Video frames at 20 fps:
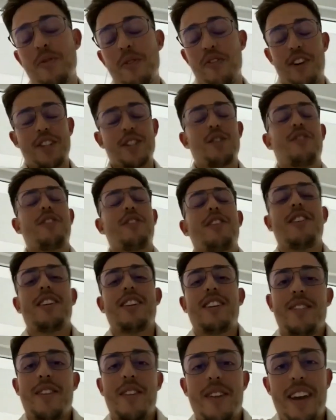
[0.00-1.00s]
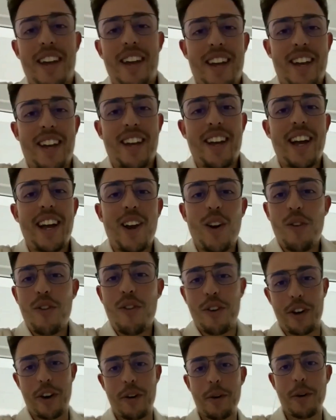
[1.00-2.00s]
first of all, hello
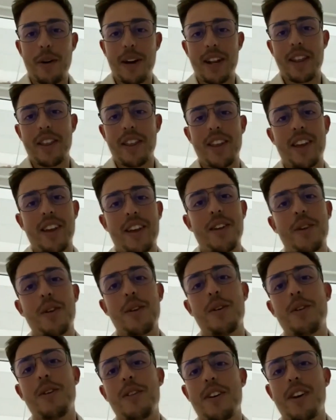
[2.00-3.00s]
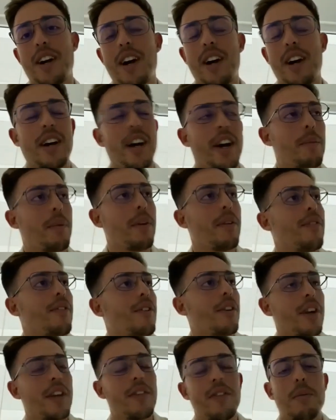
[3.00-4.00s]
for everyone, and thank you, Carmen,
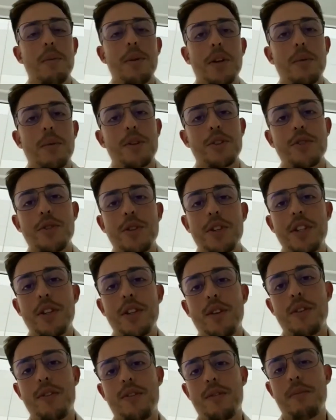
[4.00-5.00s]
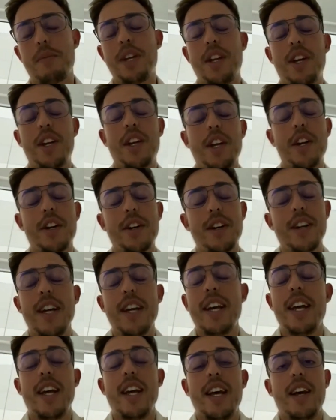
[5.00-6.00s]
for giving me the opportunity of being here.
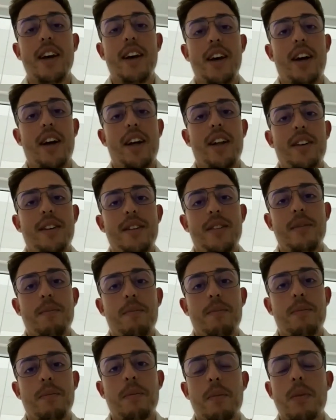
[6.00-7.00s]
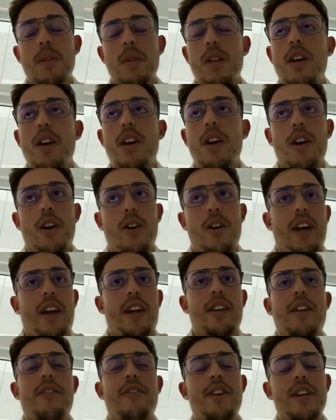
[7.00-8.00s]
And
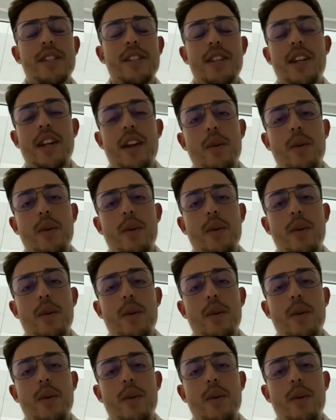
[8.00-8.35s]
okay, the first thing